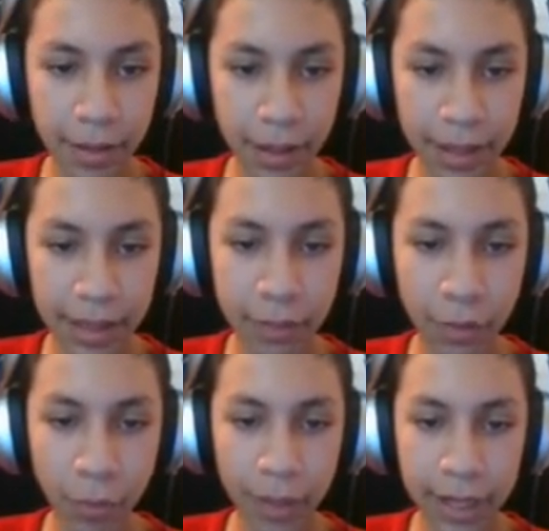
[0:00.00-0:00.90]
I think we're
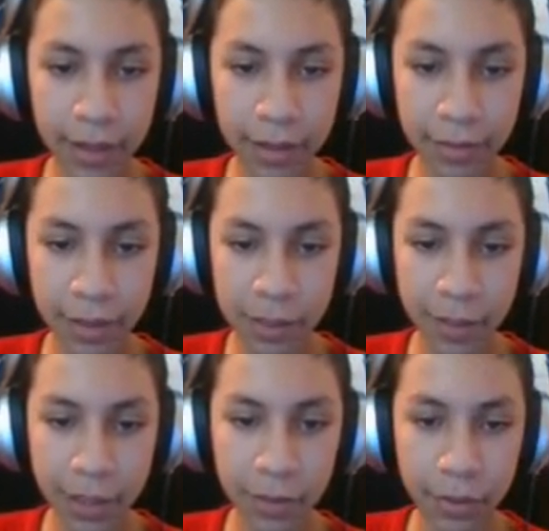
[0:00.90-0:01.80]
winning, which is
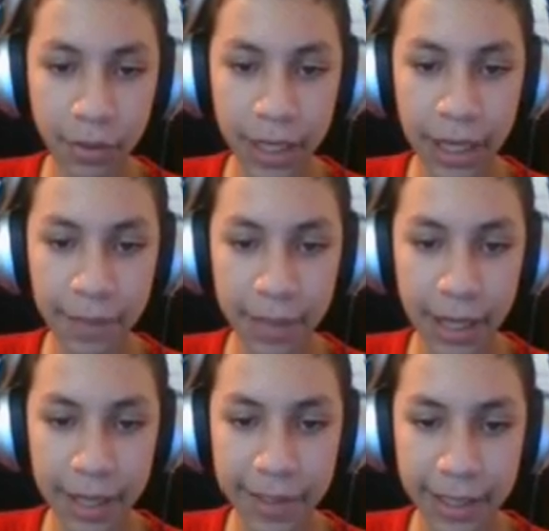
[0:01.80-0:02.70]
pretty cool. Okay, I'm,
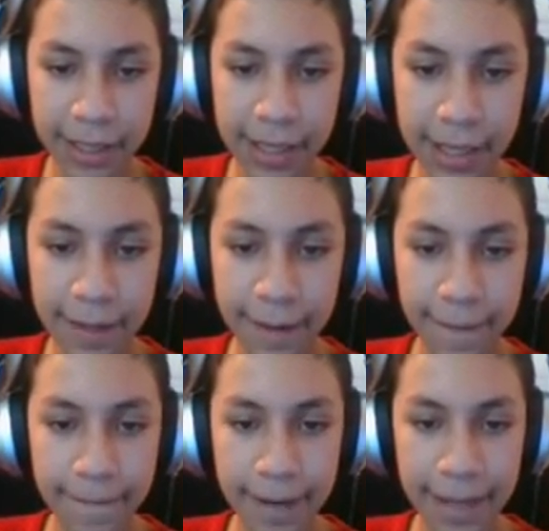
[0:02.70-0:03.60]
I'm killing this guy,
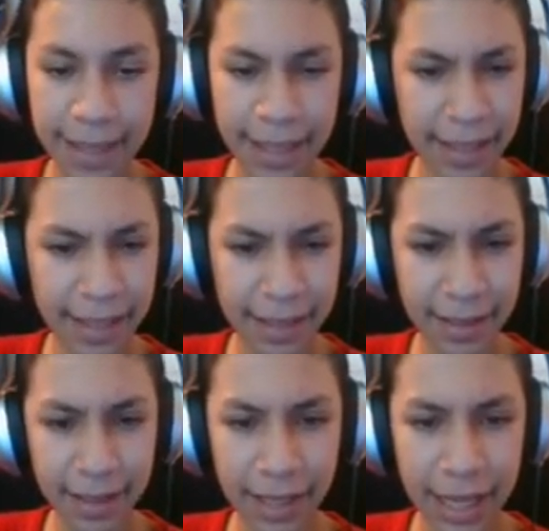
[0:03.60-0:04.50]
I think.
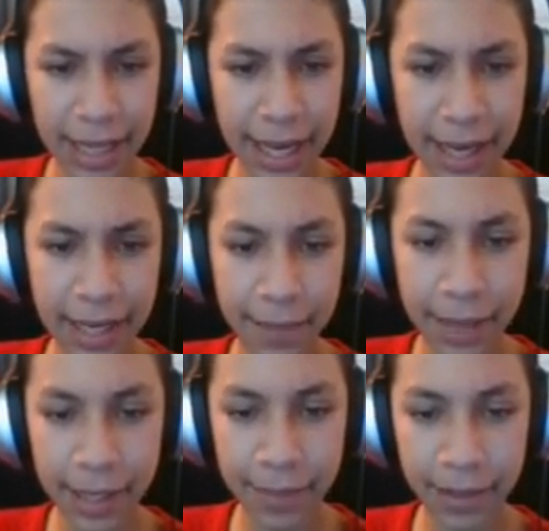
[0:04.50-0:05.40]
Yeah, I am.
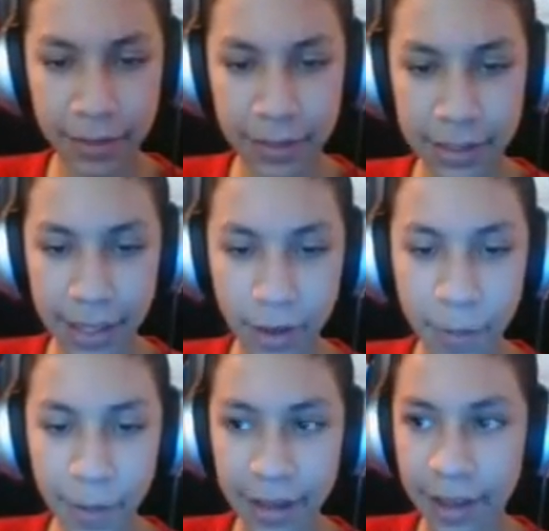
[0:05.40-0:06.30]
I am killing this guy. Oh
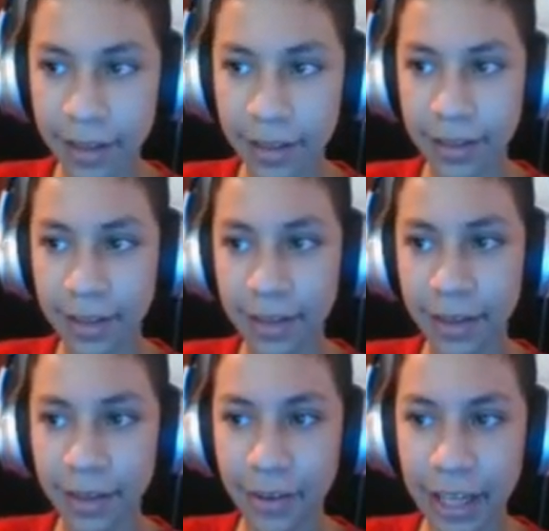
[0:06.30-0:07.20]
my god.
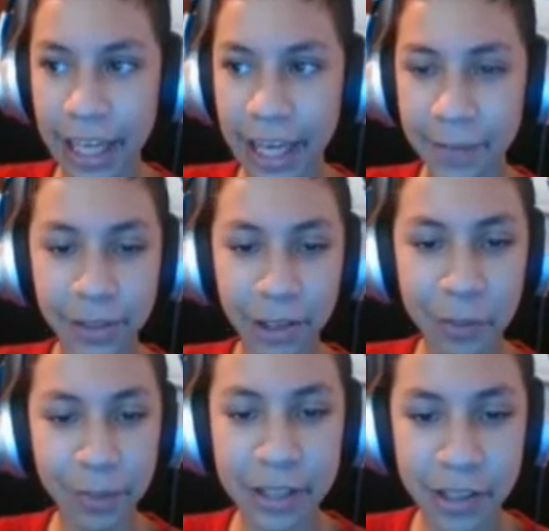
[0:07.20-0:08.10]
Okay, I am in
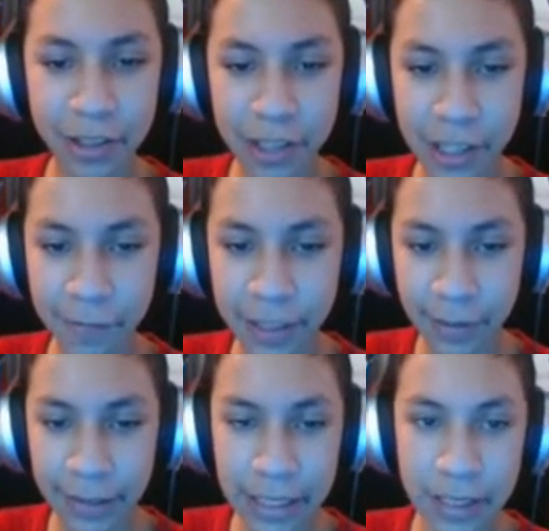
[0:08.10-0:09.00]
third place at
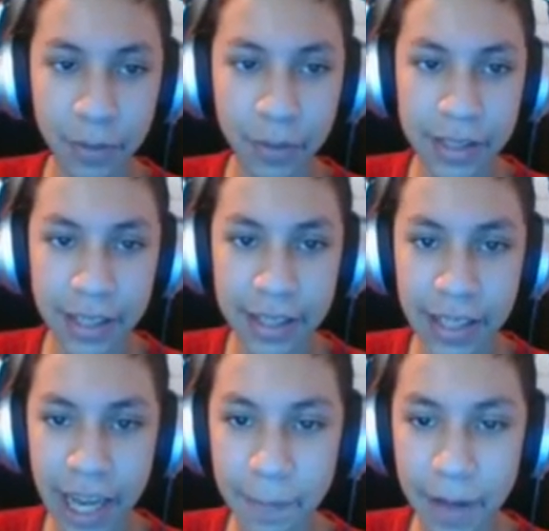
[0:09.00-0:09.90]
251,000 points. That is
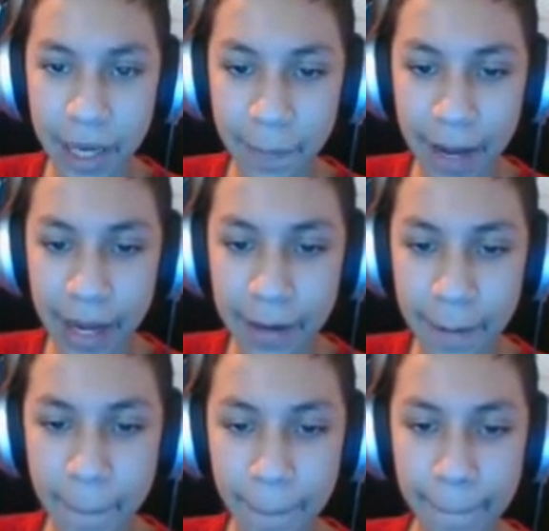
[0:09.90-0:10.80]
epic, man.
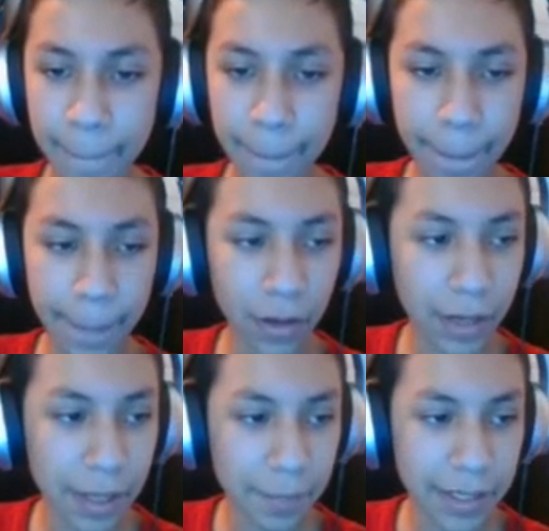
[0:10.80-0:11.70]

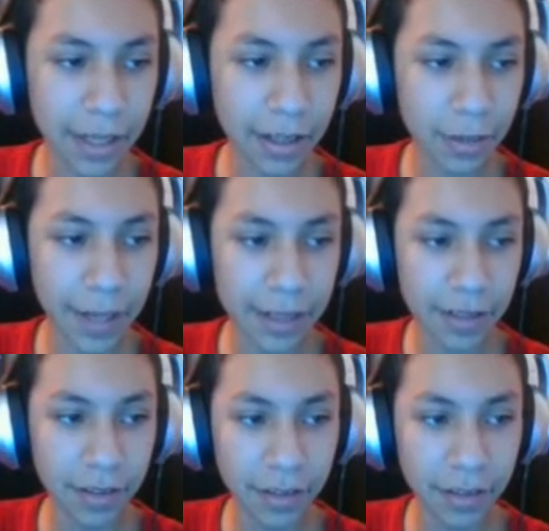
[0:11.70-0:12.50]
Okay, Potato Master.